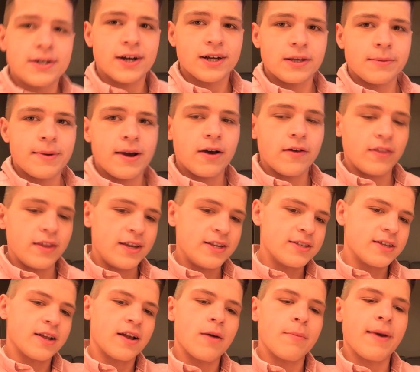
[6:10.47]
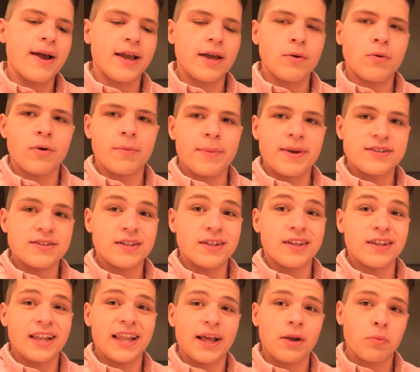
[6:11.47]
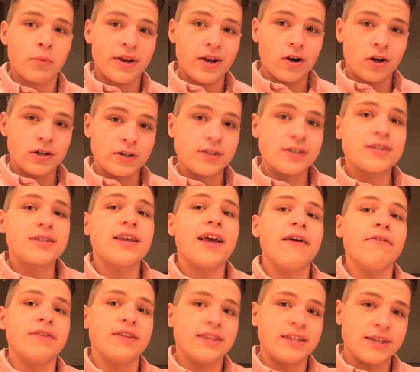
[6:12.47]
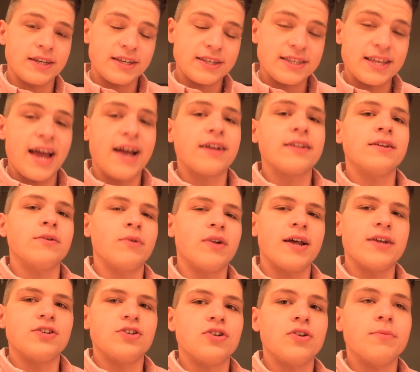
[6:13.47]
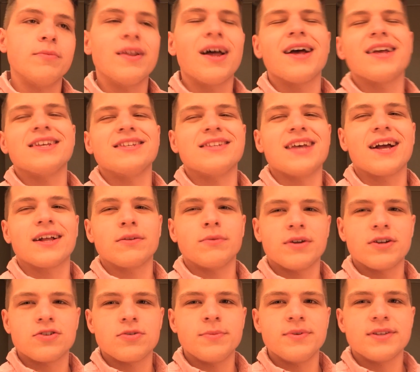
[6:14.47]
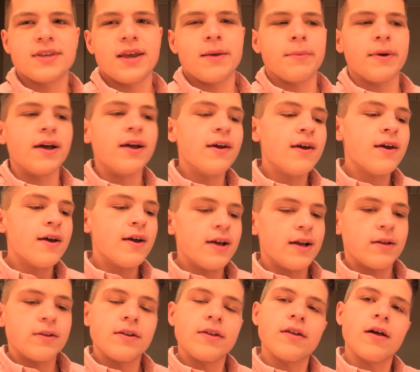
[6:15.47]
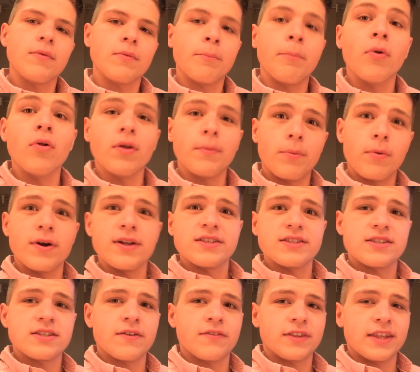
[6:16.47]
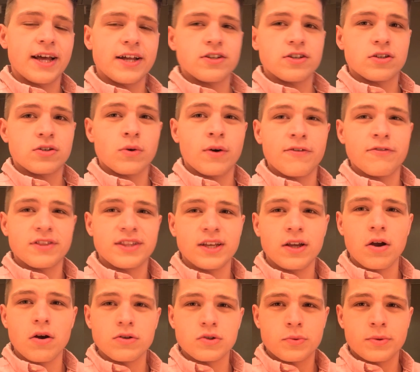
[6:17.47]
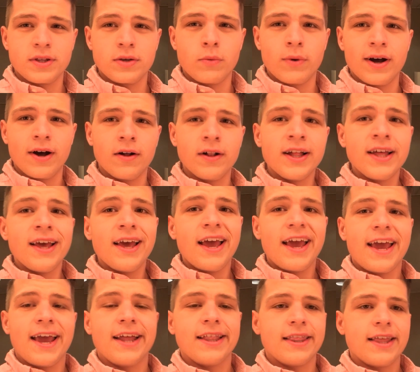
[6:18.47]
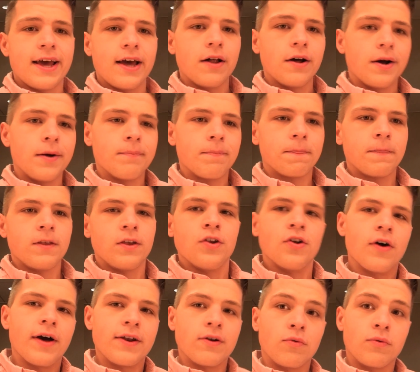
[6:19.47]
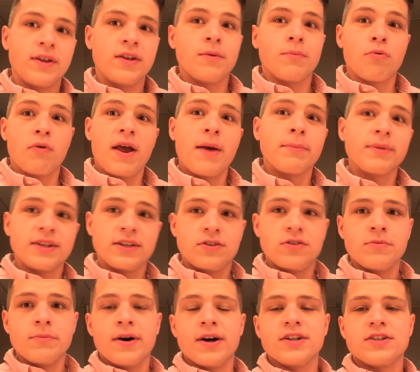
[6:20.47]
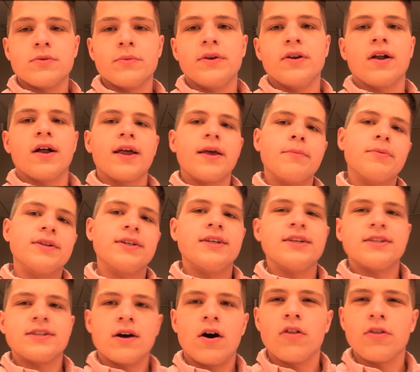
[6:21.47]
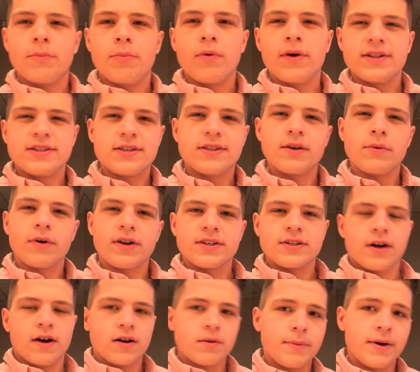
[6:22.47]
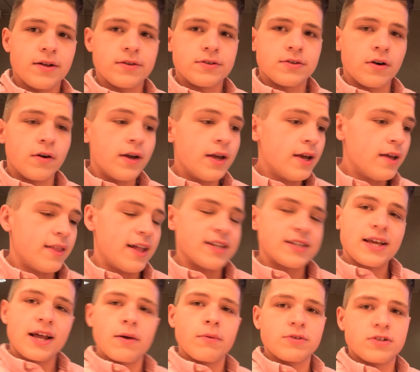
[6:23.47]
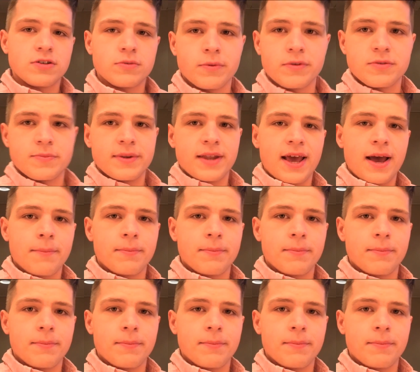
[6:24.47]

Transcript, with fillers: to be talking about, and then he's going to come back in, and we're basically going to like rehearse everything exactly what I should, not exactly what I should be saying, but bullet points and stuff like that, just so everything goes really well, and that, um, you know, I don't end up rambling too much, and we're not able to get to all the points that they want to talk about. So that's kind of what's, what's been